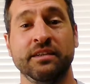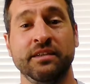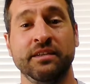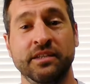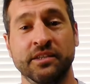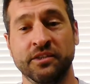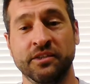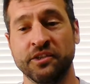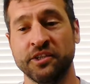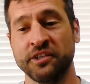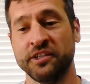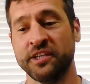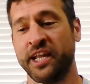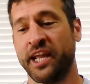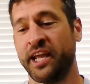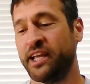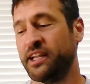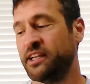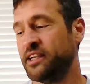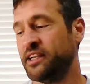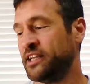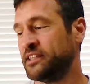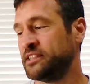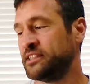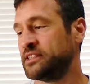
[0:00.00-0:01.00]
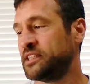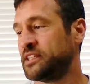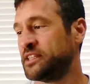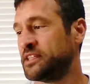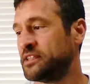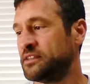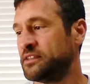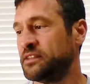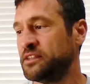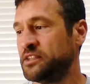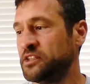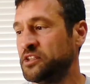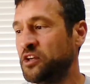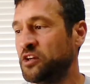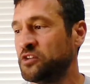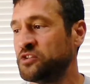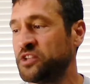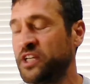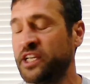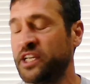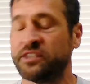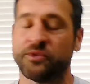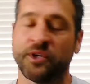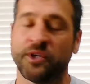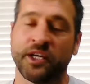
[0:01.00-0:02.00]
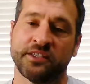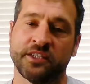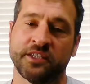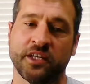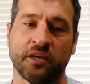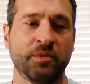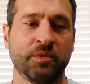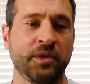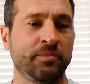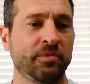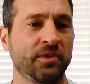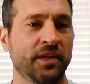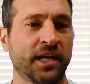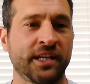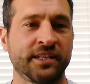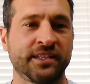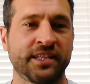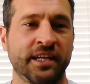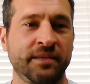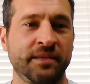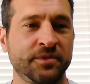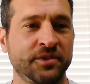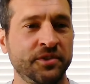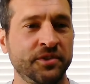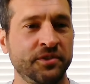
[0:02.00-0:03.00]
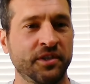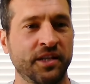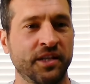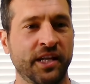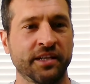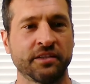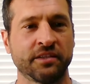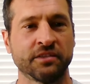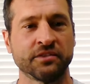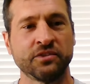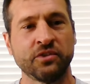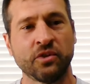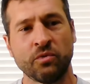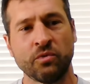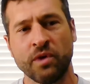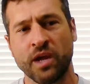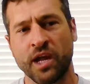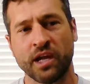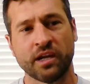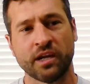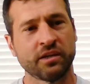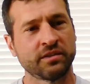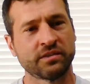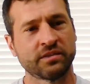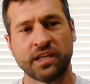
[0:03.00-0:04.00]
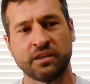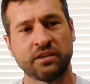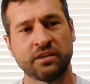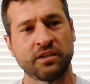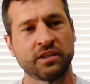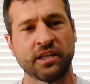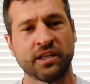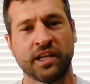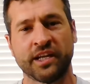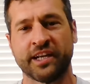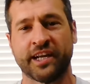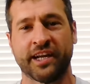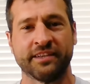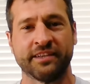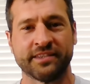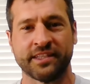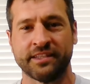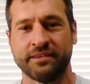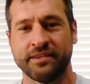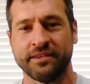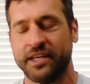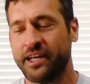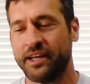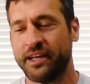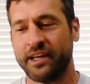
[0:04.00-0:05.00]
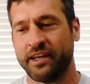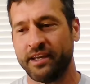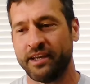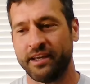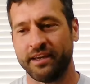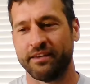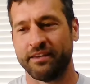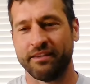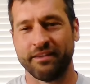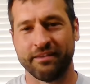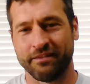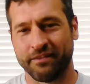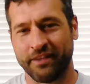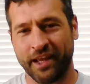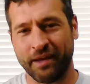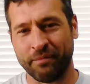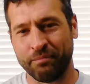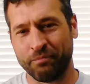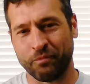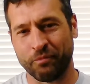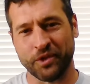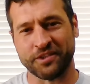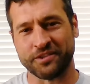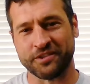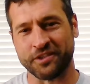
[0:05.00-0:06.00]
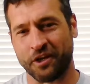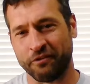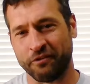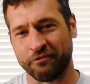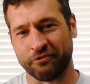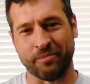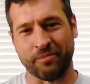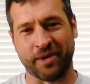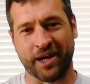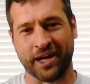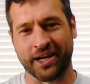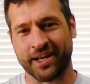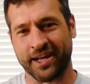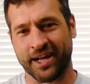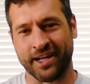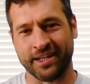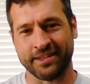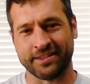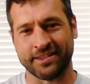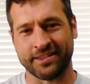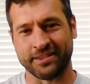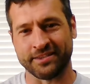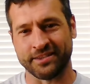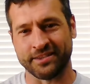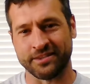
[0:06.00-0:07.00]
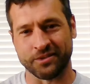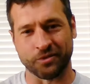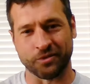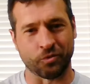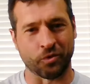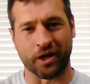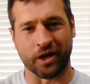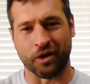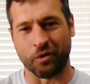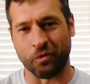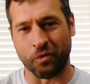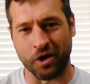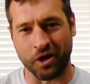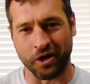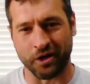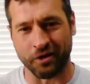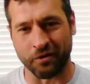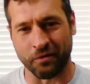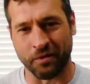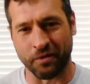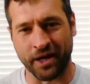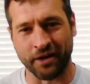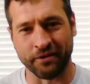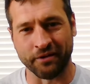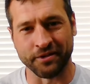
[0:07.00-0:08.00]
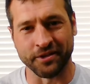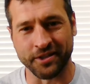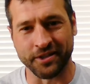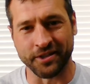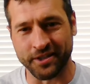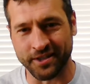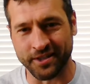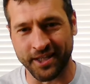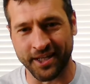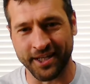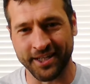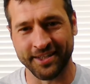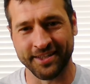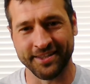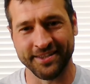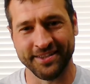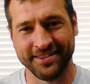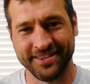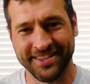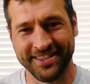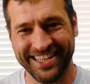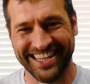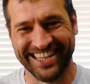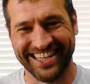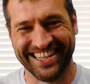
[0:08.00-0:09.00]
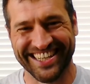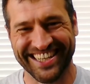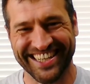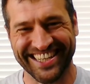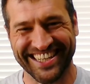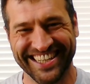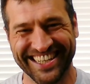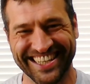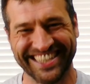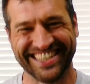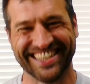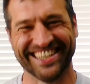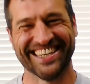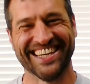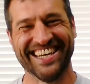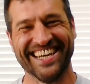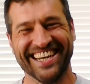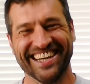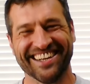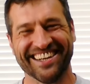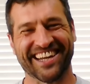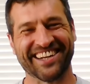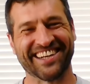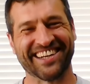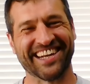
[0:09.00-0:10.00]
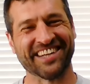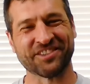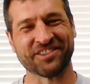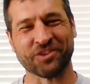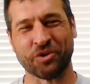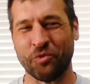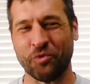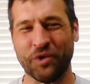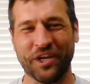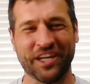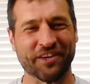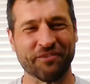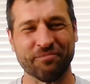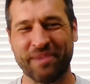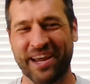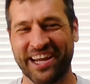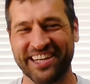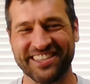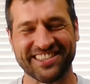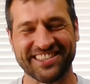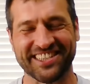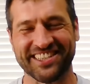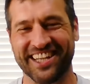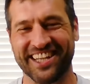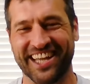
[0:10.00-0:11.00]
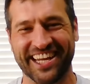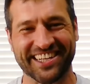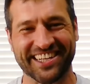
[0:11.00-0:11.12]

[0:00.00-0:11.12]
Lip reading: You learn that. And that's so that's what I tell people a lot of times too. They're like, there's no way I could stay looking like that. I said, that result from my contest isn't what I walk around looking like. Like that's a week of basically